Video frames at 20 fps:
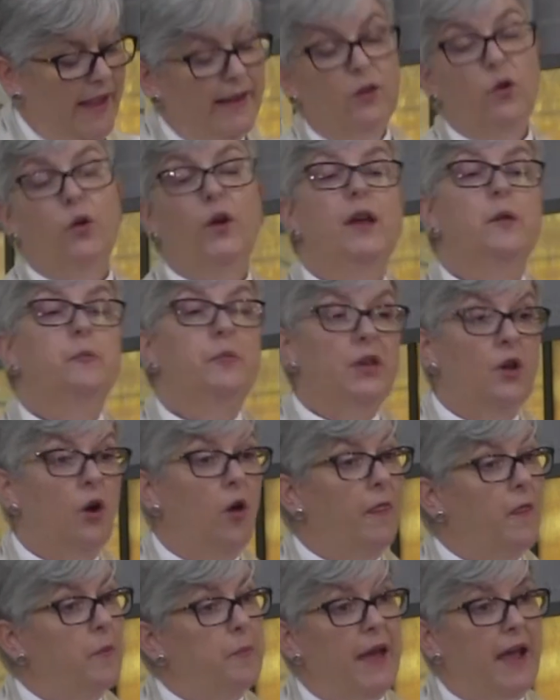And looking
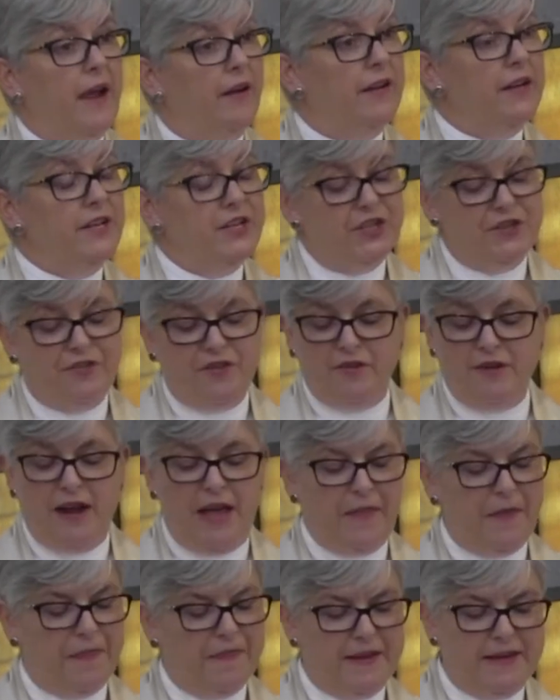beyond the parish, there
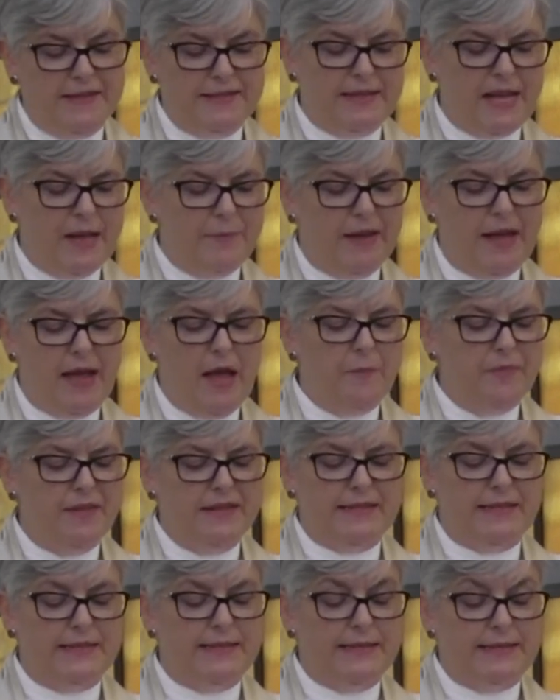are other things coming up.
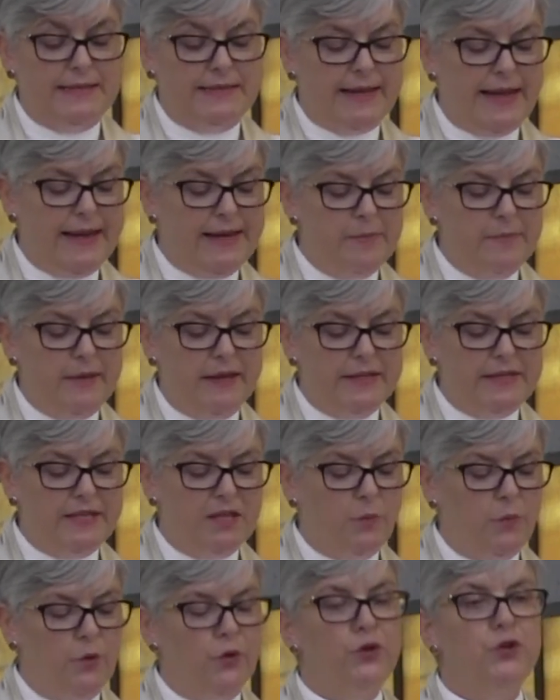There's a
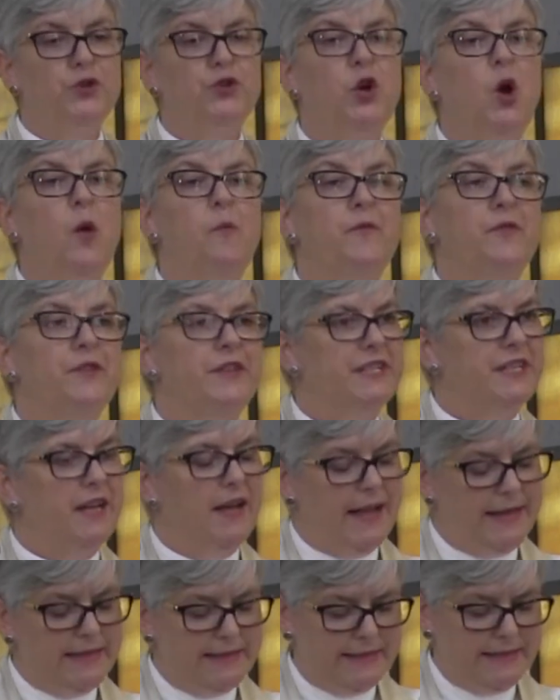sustainability workshop for the
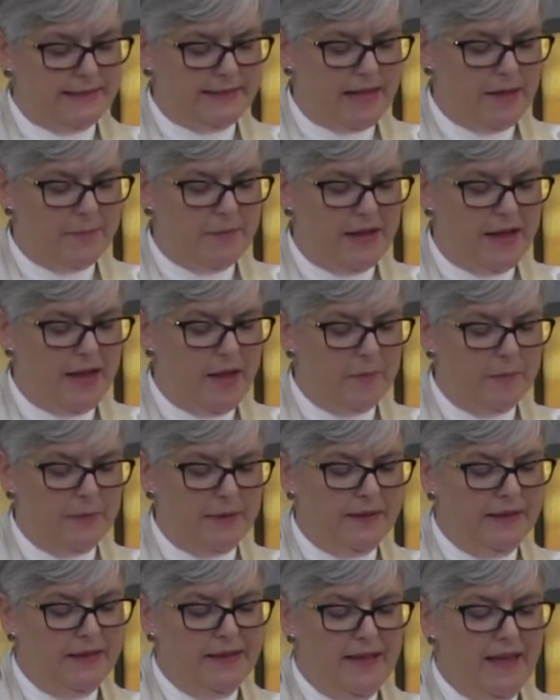diocese coming up.
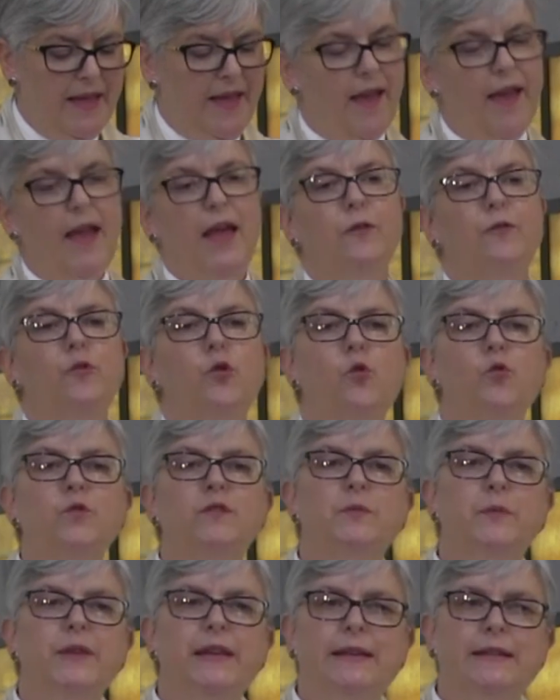And of
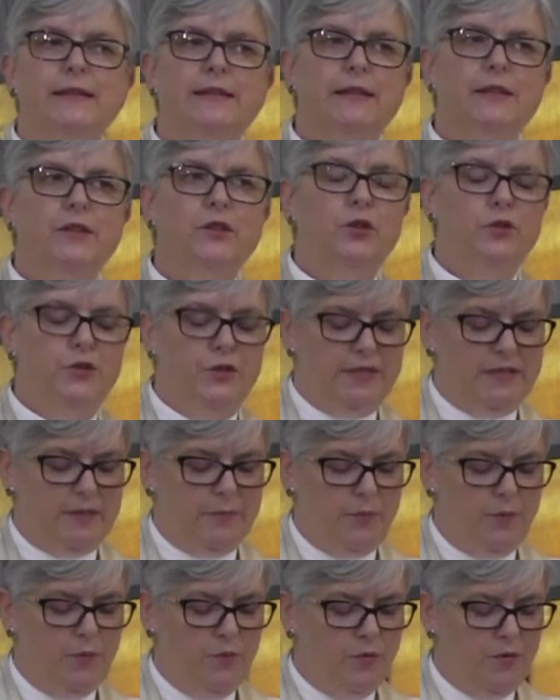course, we continue to
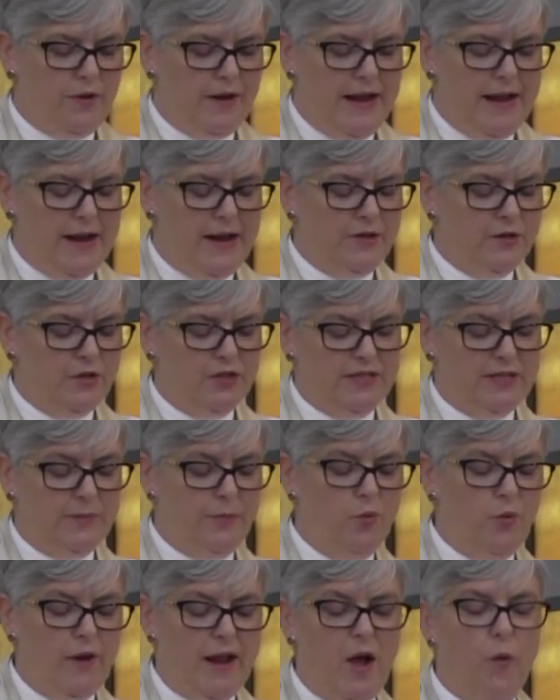
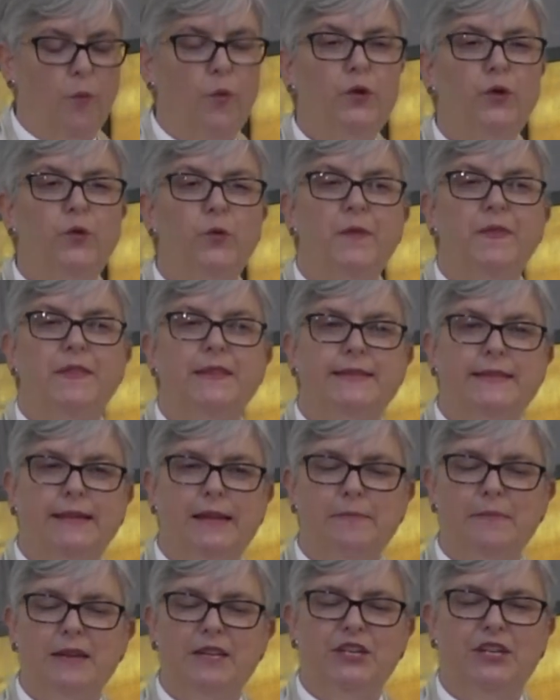support our work with the
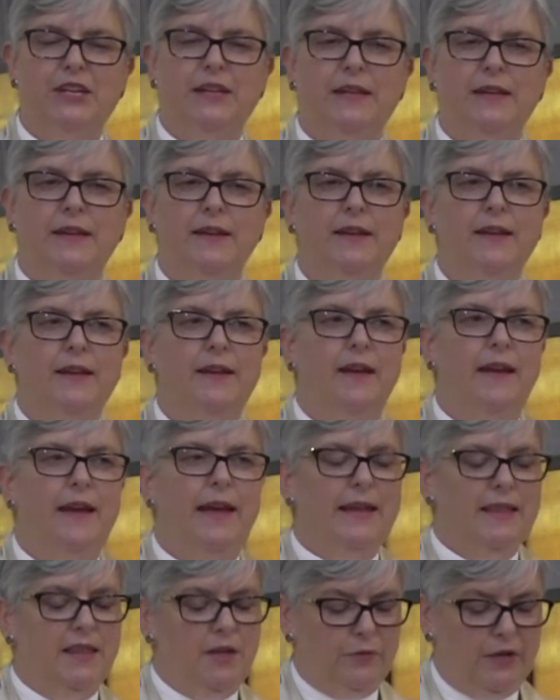City Mission
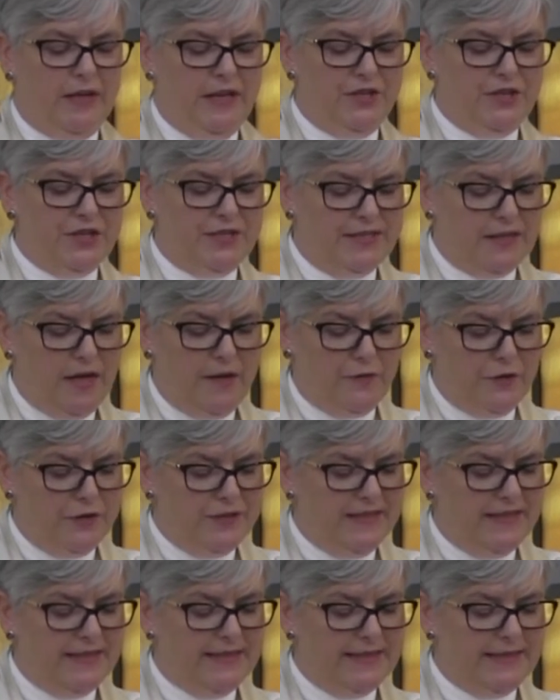and the Religious
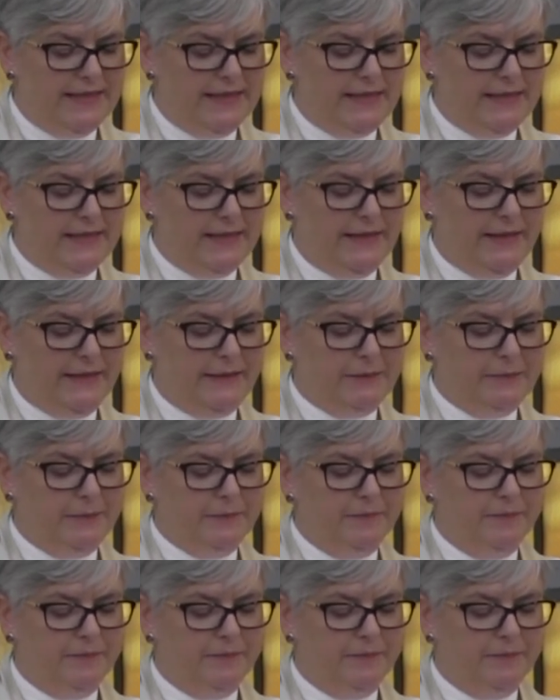Diversity Centre.